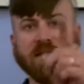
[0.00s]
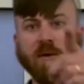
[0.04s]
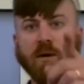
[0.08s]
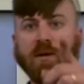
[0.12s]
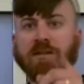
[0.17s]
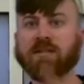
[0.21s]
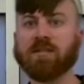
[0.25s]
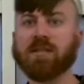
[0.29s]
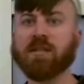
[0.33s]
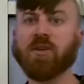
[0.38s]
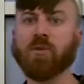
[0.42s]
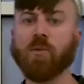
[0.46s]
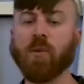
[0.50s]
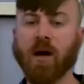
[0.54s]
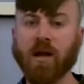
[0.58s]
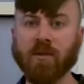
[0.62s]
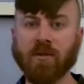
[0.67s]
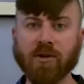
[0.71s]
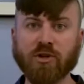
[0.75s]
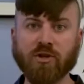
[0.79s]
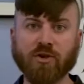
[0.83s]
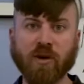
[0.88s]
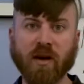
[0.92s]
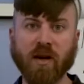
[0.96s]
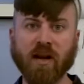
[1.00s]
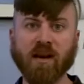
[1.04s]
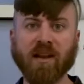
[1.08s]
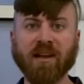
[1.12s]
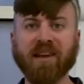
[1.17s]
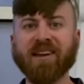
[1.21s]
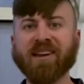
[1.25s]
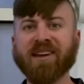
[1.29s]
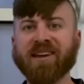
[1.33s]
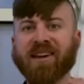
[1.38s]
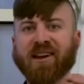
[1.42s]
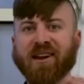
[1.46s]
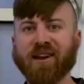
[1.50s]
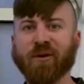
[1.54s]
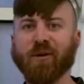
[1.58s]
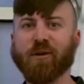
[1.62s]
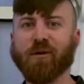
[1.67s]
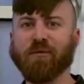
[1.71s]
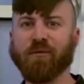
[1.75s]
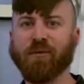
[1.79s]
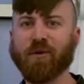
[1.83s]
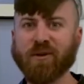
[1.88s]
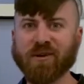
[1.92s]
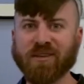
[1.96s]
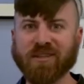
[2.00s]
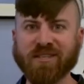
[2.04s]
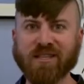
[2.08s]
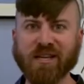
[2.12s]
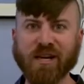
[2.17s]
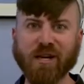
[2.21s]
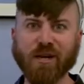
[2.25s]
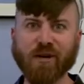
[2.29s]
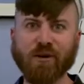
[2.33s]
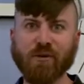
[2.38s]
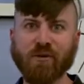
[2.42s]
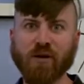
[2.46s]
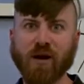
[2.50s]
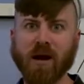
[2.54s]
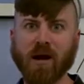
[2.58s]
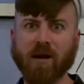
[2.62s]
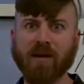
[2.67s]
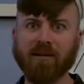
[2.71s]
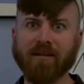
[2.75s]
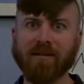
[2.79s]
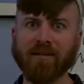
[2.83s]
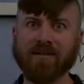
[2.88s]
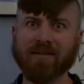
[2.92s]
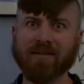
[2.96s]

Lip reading: So I'll see you on the training. And I look forward to seeing you there.